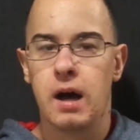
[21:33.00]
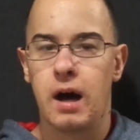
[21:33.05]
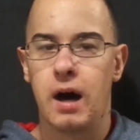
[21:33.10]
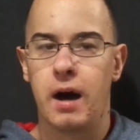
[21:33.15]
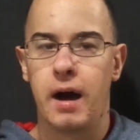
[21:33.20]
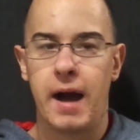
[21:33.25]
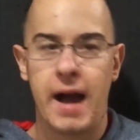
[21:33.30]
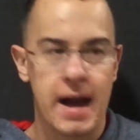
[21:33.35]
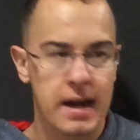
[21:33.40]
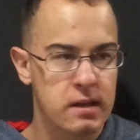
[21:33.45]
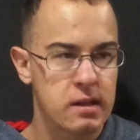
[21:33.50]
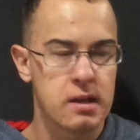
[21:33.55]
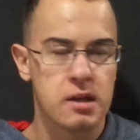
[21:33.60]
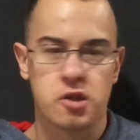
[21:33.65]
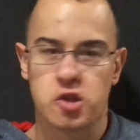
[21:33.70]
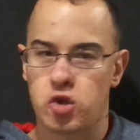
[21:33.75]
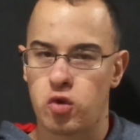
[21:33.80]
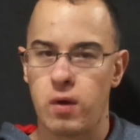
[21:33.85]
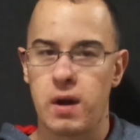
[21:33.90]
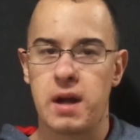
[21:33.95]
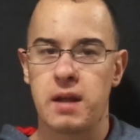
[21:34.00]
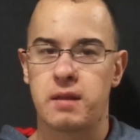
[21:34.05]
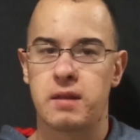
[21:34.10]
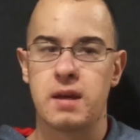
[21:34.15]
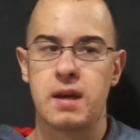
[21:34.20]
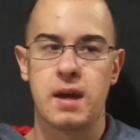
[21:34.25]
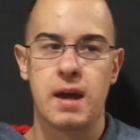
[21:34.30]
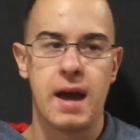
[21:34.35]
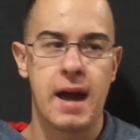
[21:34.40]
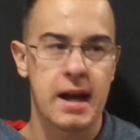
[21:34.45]
Uh, acting is great.
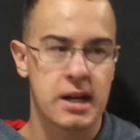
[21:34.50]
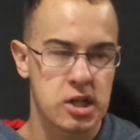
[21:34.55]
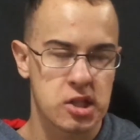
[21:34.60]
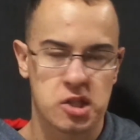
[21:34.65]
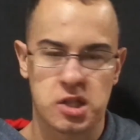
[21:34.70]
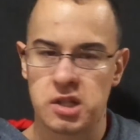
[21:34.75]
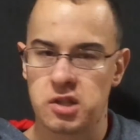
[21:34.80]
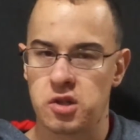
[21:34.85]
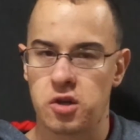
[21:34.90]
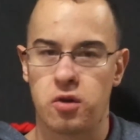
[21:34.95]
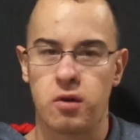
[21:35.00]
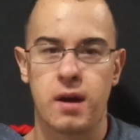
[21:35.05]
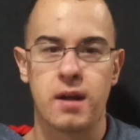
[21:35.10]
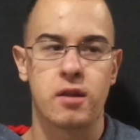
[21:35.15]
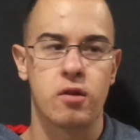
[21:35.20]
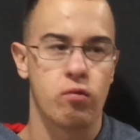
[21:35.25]
The action scenes are great.